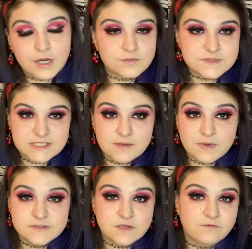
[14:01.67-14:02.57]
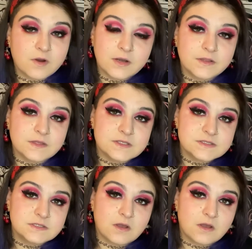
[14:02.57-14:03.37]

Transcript: I don't see myself wearing this